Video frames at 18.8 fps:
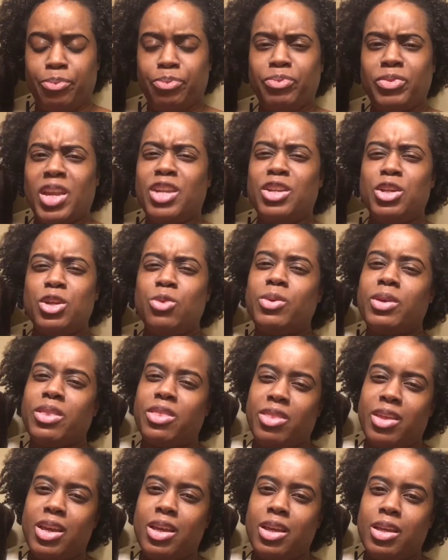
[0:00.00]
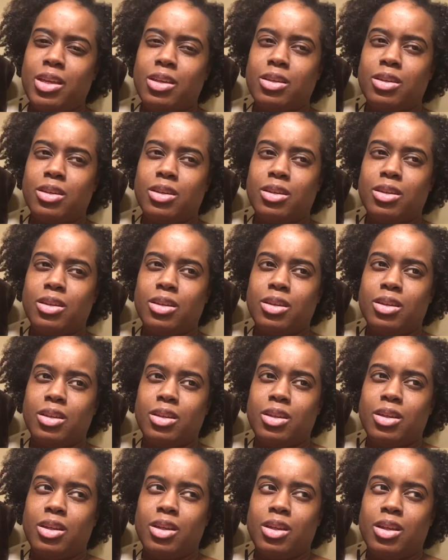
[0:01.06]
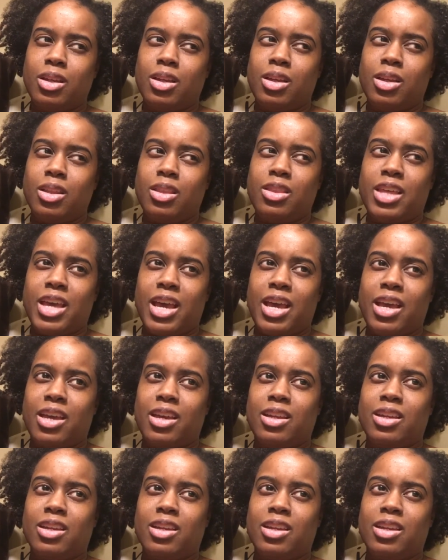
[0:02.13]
And you would think that